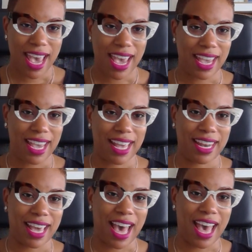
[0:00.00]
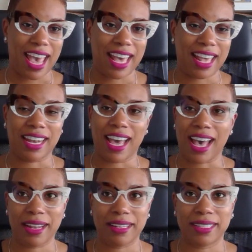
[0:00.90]
and I had
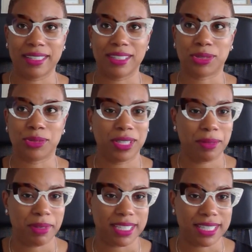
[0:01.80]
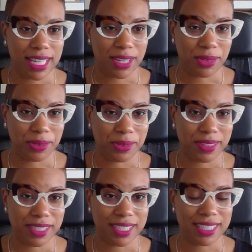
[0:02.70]
not truly been single
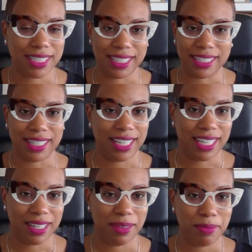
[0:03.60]
since then,